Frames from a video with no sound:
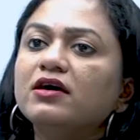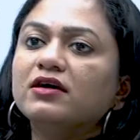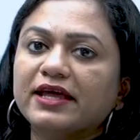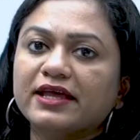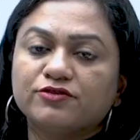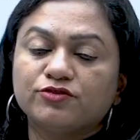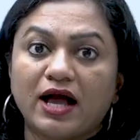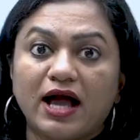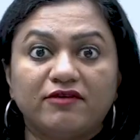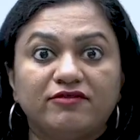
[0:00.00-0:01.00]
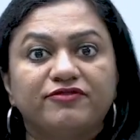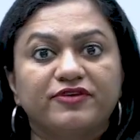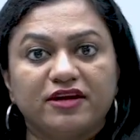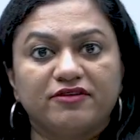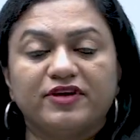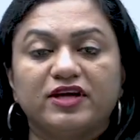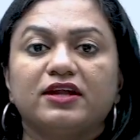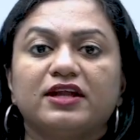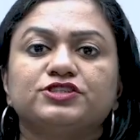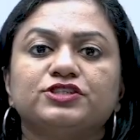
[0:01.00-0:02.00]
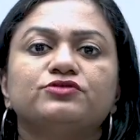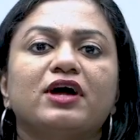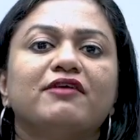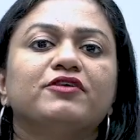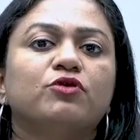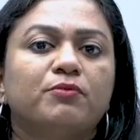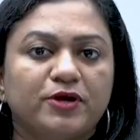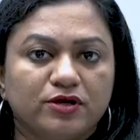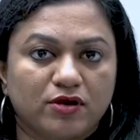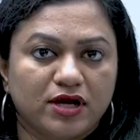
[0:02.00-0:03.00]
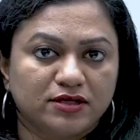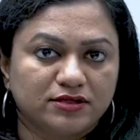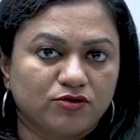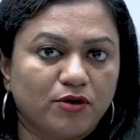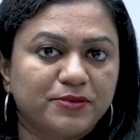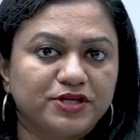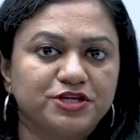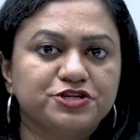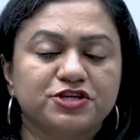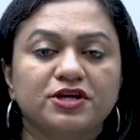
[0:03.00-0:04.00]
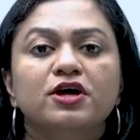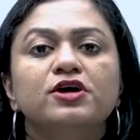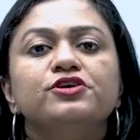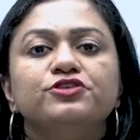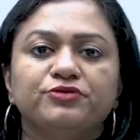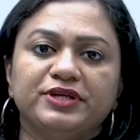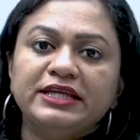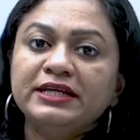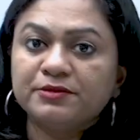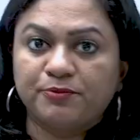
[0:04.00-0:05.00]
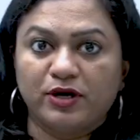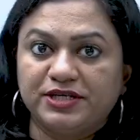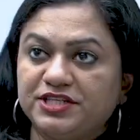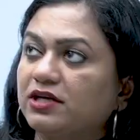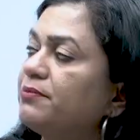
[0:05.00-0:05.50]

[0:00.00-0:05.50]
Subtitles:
like to have a free and fair election, to have an open competition, you need political